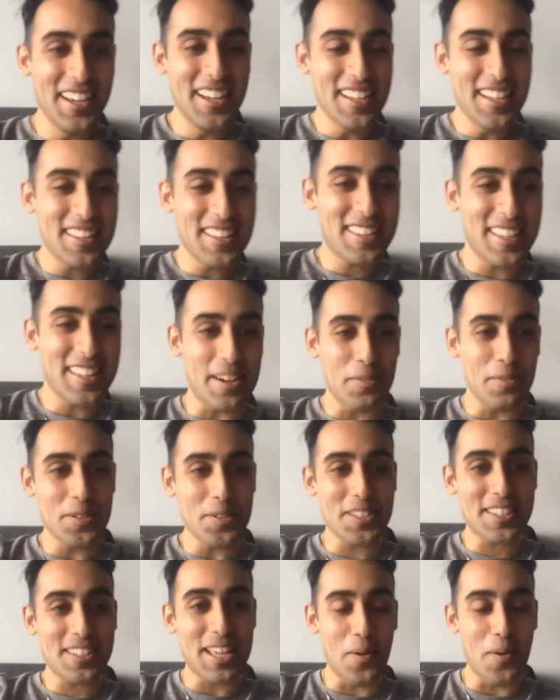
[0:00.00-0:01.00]
I mean, that like
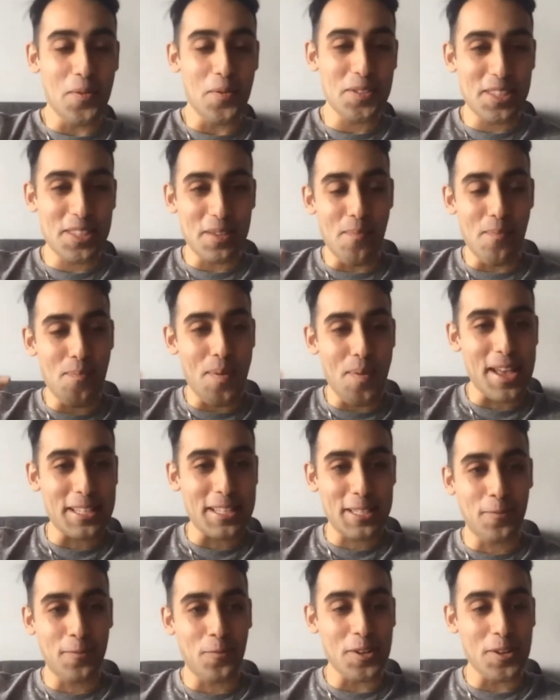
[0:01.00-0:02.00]
was it. that was the
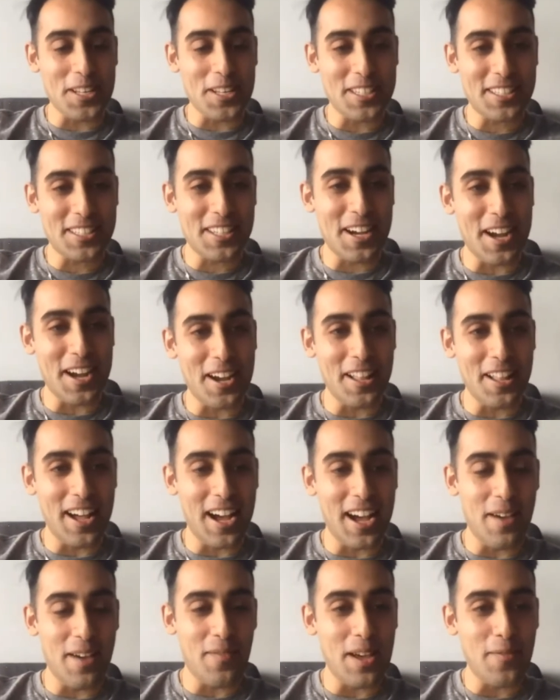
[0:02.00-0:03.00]
best freestyle
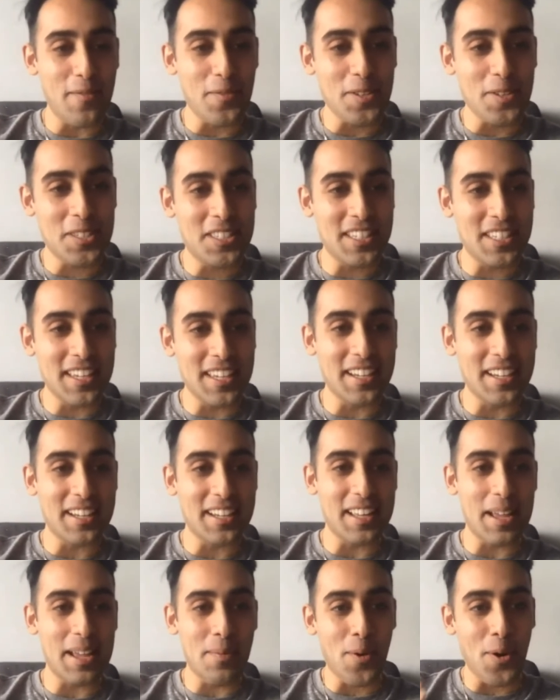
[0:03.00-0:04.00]
I've ever
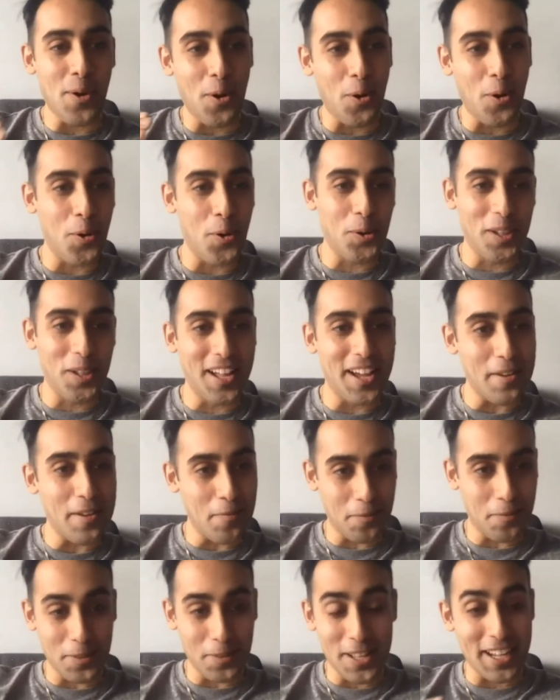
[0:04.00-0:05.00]
seen in my whole
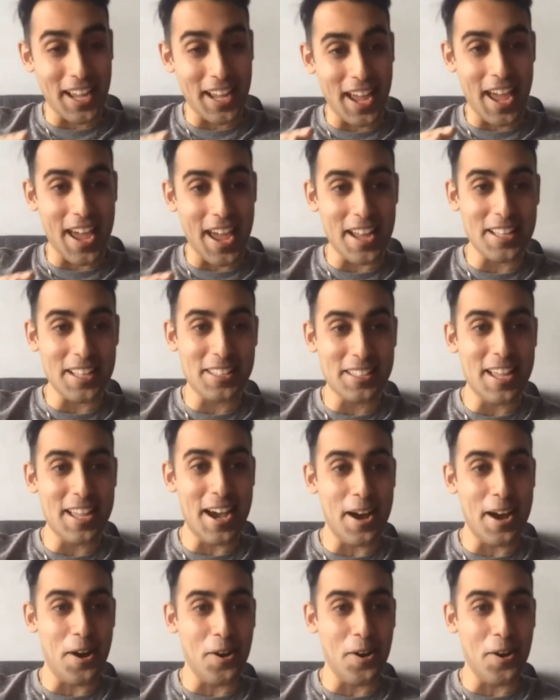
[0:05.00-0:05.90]
life. Like Damn, hands bro.